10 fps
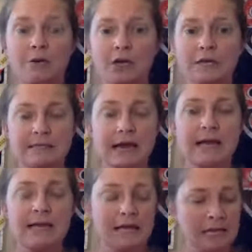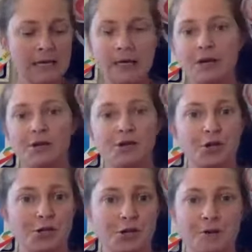You're excited,
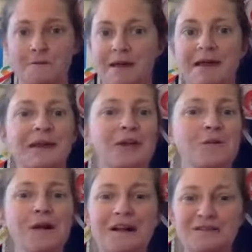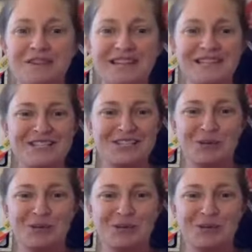you're making your breakfast,